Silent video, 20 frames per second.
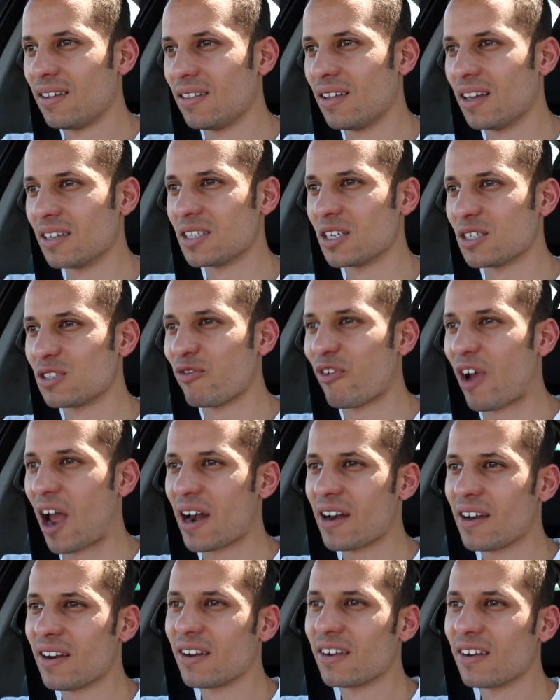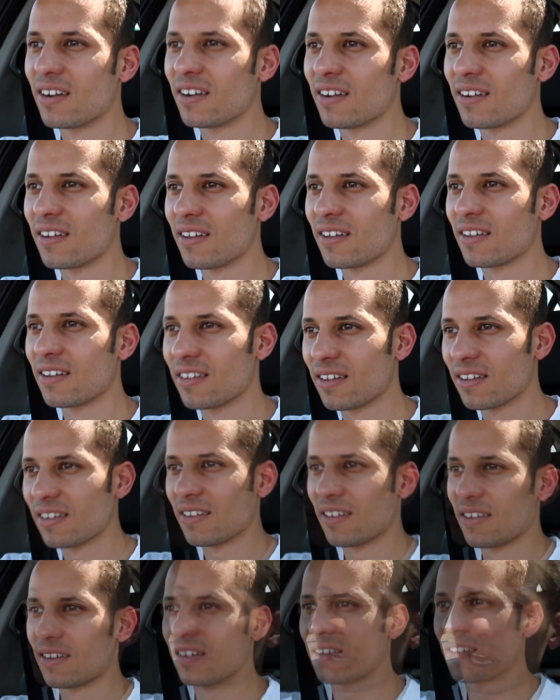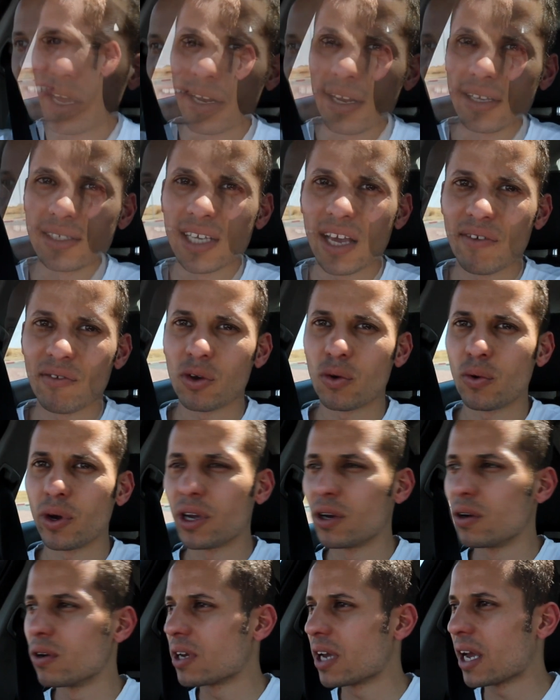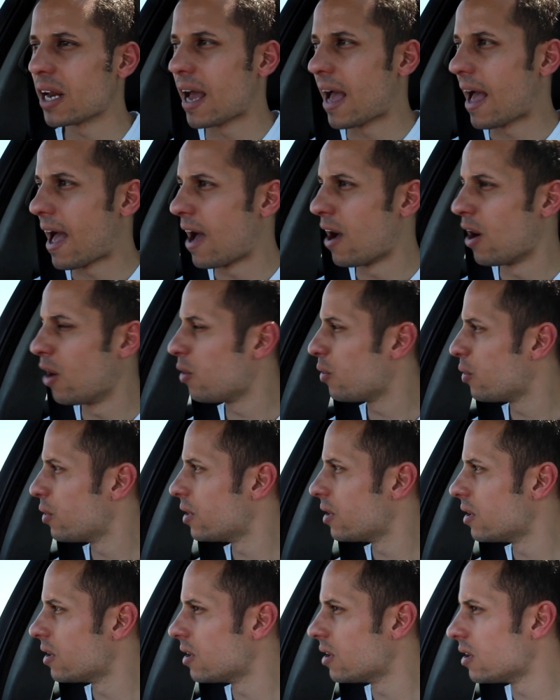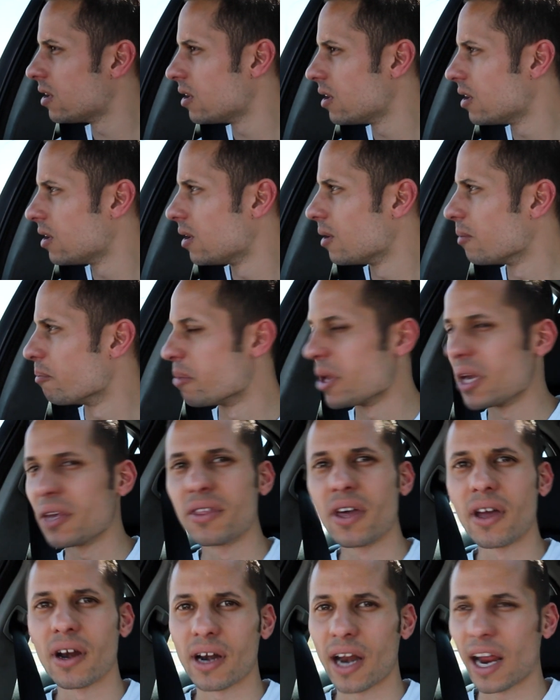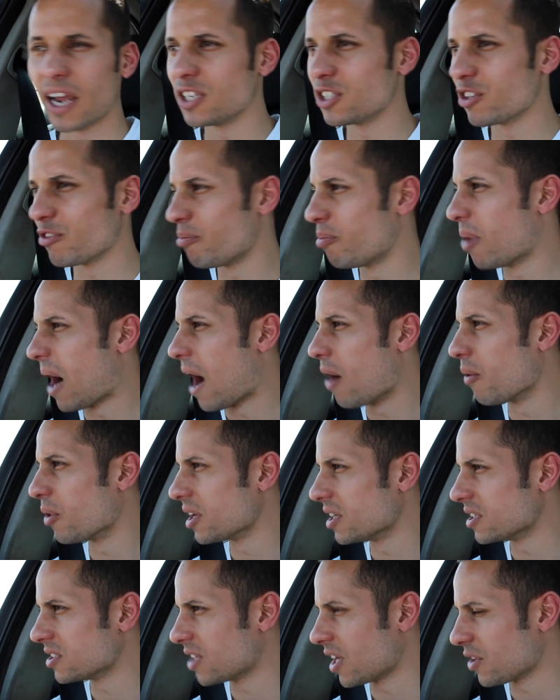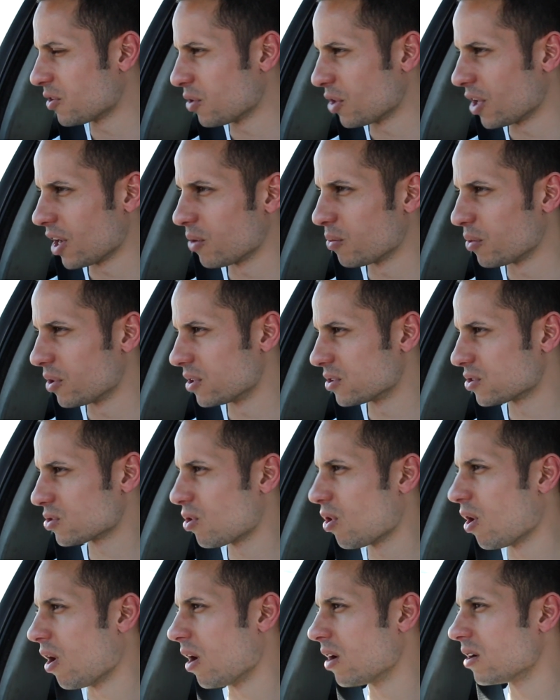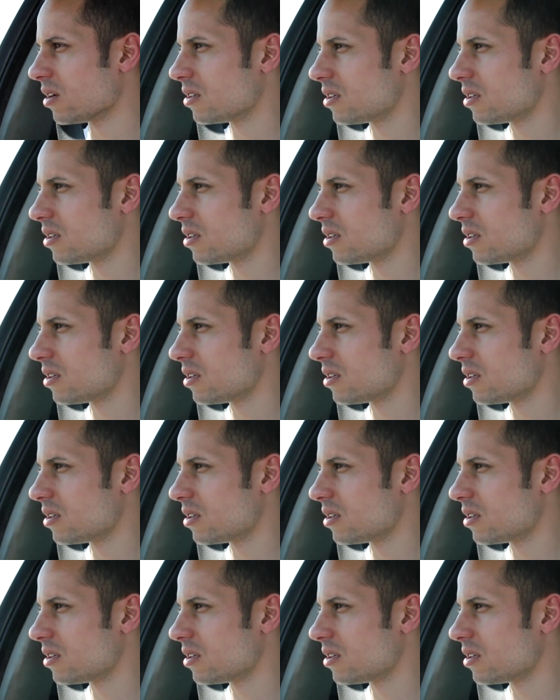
This is fun. Okay, let's have a quick look at how big the range of power is that you get with this car.